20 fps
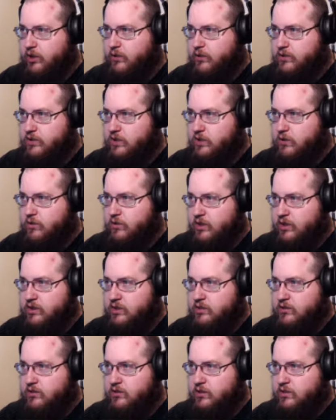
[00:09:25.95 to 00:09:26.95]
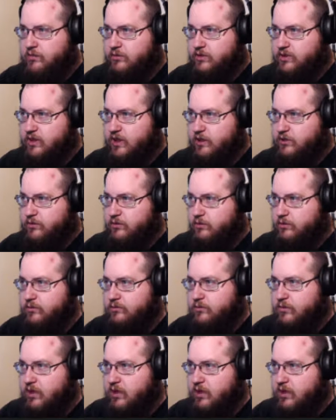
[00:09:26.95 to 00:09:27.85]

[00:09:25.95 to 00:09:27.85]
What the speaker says: to its own inscrutable schedule.